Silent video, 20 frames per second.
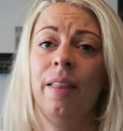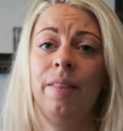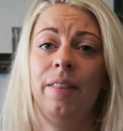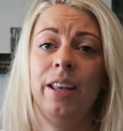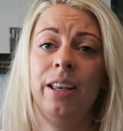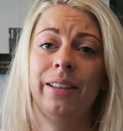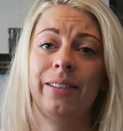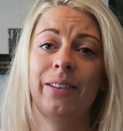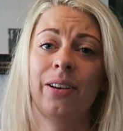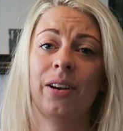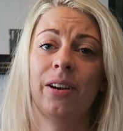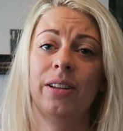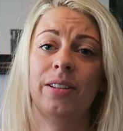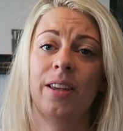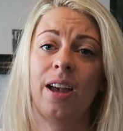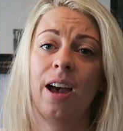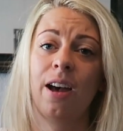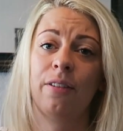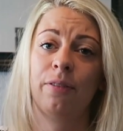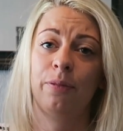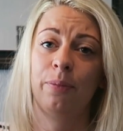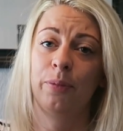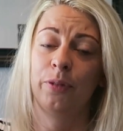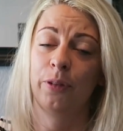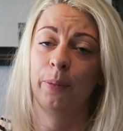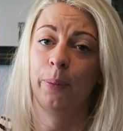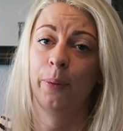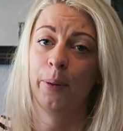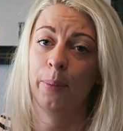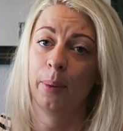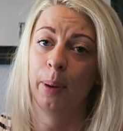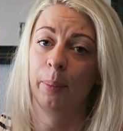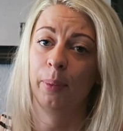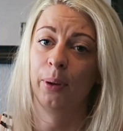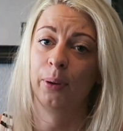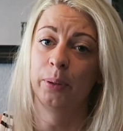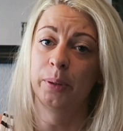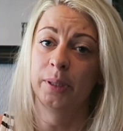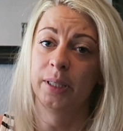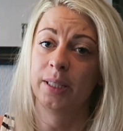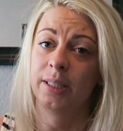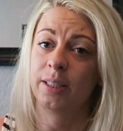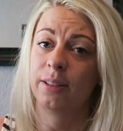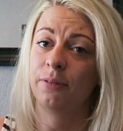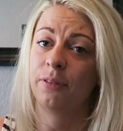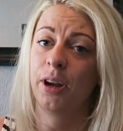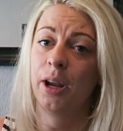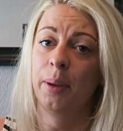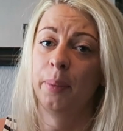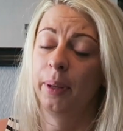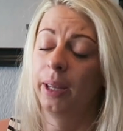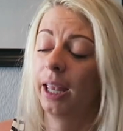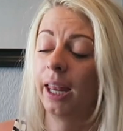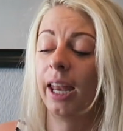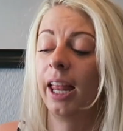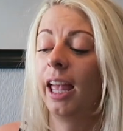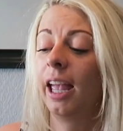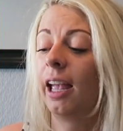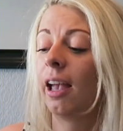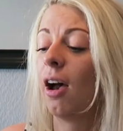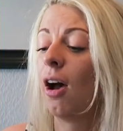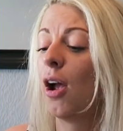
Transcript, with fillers: These guys have supported my vlog since the very beginning.